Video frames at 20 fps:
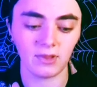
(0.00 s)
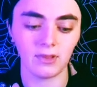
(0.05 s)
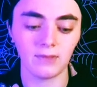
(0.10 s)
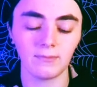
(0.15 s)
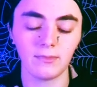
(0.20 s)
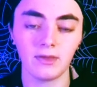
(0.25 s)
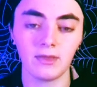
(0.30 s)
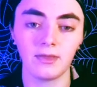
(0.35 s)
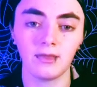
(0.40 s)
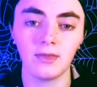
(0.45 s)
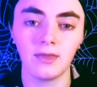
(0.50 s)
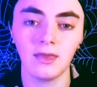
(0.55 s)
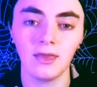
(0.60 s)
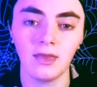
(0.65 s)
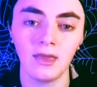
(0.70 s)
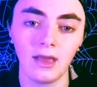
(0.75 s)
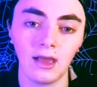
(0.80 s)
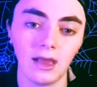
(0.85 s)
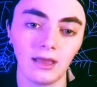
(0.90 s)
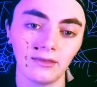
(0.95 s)
But
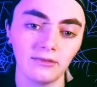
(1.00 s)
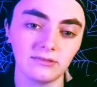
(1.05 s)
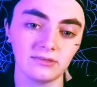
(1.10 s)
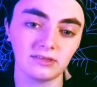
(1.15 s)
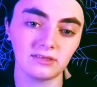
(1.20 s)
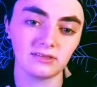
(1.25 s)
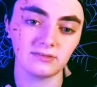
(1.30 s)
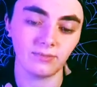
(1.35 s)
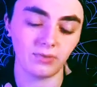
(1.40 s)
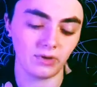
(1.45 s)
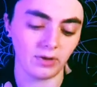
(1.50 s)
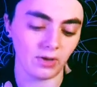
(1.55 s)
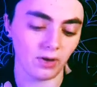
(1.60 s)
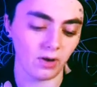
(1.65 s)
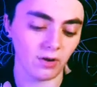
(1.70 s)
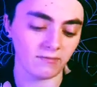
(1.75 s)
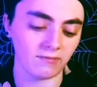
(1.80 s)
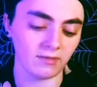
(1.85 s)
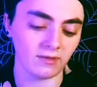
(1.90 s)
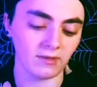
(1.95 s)
I use this pretty
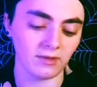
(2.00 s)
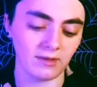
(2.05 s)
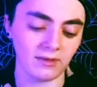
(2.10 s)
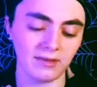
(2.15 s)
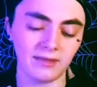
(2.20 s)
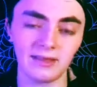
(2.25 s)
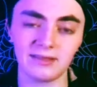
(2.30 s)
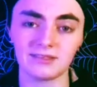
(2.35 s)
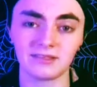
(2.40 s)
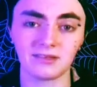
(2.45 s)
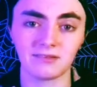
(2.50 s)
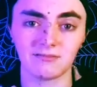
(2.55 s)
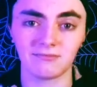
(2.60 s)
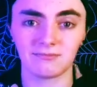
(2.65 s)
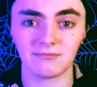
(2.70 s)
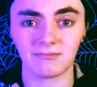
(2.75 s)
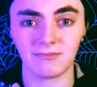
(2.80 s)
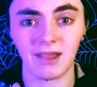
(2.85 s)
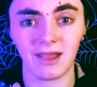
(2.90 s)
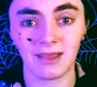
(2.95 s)
often. It's
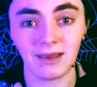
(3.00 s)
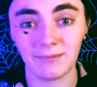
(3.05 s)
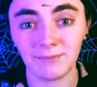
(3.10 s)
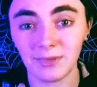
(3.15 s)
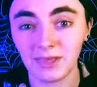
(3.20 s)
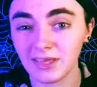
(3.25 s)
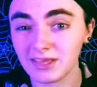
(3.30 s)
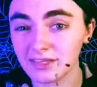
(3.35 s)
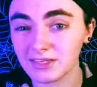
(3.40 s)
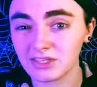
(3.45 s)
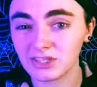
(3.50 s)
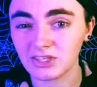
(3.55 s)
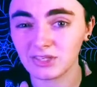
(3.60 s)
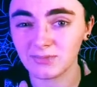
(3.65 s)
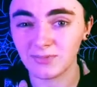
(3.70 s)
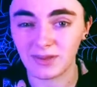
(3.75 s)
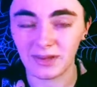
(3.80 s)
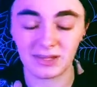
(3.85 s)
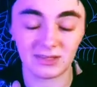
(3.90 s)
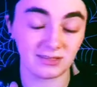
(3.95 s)
kind of pinkish,
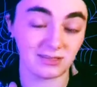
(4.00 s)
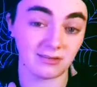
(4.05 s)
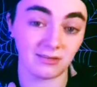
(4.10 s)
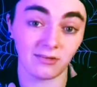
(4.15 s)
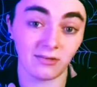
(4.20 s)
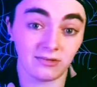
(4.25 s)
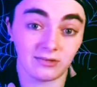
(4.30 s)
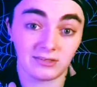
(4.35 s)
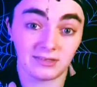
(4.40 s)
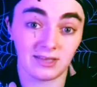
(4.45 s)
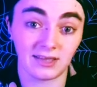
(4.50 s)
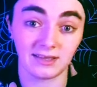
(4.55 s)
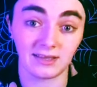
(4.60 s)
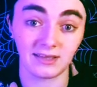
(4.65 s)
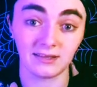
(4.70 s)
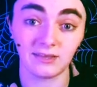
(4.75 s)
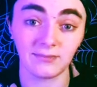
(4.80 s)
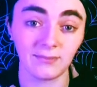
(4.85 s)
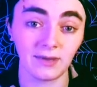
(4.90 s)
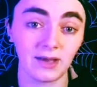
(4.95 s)
but it's close as I can get
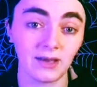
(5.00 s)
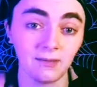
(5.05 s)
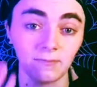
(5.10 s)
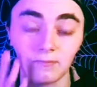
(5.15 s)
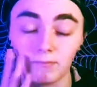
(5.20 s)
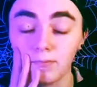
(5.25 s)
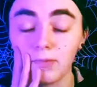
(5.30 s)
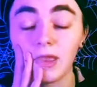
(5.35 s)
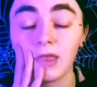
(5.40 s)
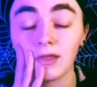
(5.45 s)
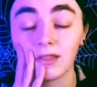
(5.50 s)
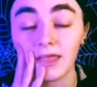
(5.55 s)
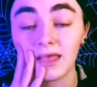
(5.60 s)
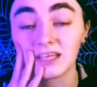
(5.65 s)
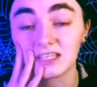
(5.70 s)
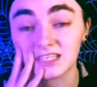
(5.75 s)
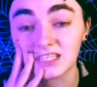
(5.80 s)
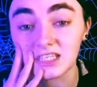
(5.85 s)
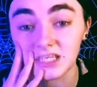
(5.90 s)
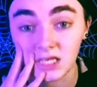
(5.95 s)
to my pale
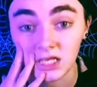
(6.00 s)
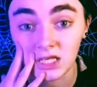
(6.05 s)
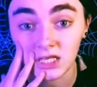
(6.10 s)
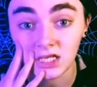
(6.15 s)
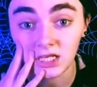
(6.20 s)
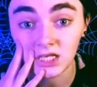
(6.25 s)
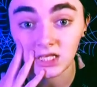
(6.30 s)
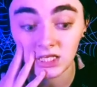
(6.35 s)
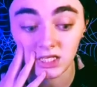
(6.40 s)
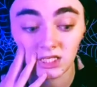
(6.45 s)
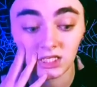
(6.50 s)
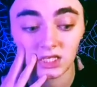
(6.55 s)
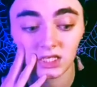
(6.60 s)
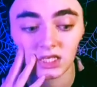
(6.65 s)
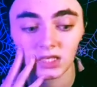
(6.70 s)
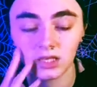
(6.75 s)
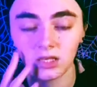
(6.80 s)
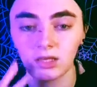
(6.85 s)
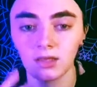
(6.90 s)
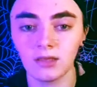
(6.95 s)
ass skin.
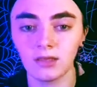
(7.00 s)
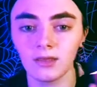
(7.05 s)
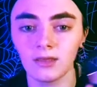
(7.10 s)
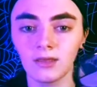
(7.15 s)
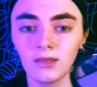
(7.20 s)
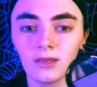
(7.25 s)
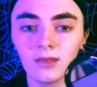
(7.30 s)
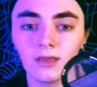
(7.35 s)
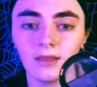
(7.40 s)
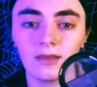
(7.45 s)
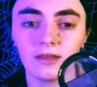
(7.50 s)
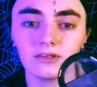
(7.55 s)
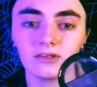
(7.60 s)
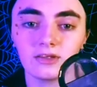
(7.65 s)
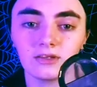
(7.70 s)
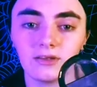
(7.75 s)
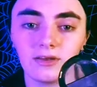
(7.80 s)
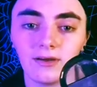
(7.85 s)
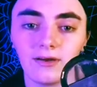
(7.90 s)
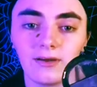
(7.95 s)
And as you can
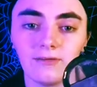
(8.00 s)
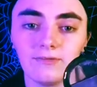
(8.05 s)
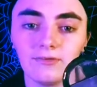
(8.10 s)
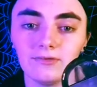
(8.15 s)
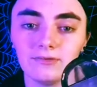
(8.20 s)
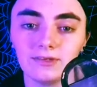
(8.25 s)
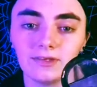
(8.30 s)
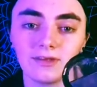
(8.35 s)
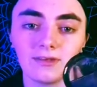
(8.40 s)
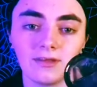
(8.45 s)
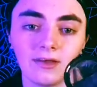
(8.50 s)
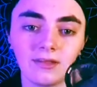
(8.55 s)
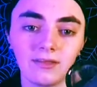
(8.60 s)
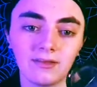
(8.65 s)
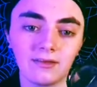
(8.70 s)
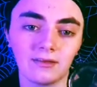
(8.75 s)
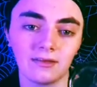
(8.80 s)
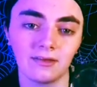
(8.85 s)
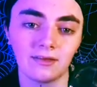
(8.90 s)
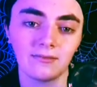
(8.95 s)
tell, I use it a lot.
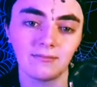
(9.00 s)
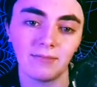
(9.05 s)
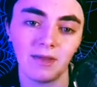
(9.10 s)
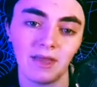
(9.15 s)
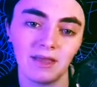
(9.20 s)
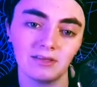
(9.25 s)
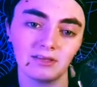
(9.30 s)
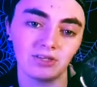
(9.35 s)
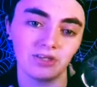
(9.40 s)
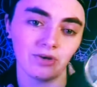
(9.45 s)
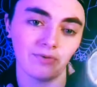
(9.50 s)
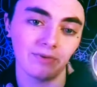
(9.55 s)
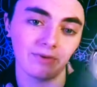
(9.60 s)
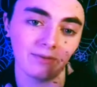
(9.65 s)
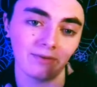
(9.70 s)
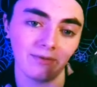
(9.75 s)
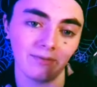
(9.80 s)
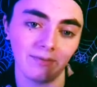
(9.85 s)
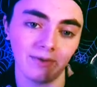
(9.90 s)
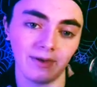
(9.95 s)
The pan's showing a
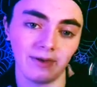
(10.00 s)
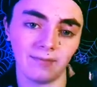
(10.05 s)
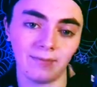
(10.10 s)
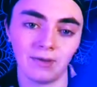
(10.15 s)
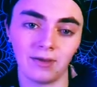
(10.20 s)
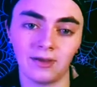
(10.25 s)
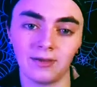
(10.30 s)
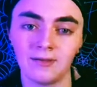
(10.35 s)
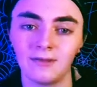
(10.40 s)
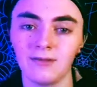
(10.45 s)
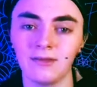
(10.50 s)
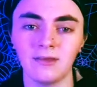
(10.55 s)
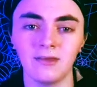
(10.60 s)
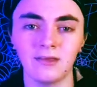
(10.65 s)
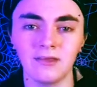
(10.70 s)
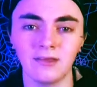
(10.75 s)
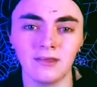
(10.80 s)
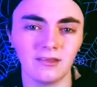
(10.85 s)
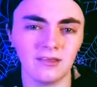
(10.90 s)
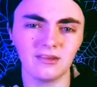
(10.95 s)
little bit, but
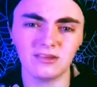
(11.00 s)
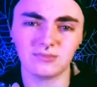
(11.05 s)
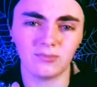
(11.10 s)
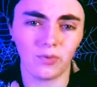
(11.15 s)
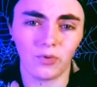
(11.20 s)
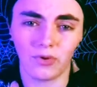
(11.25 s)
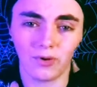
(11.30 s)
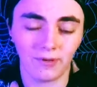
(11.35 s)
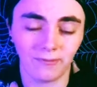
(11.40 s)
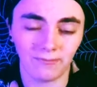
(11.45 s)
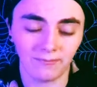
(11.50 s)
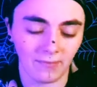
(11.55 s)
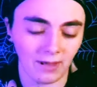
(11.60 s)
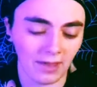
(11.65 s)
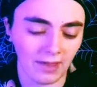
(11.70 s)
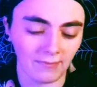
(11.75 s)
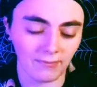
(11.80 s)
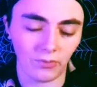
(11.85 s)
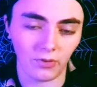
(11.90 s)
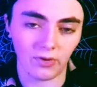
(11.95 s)
there's more. I
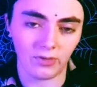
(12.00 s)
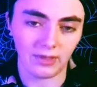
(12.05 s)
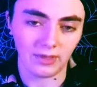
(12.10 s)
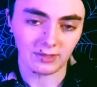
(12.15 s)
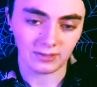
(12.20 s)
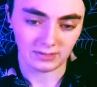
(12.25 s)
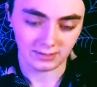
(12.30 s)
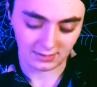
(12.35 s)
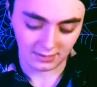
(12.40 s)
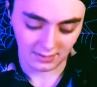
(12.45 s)
have more of these.